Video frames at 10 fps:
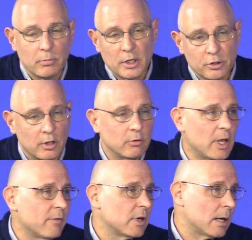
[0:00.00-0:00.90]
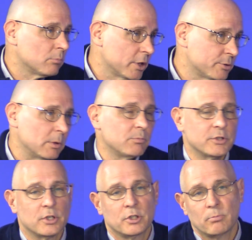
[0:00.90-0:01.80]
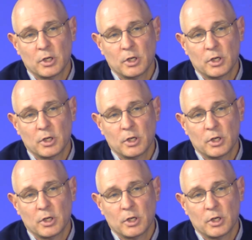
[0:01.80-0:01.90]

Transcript: Make right. sure that we have an ombudsman position.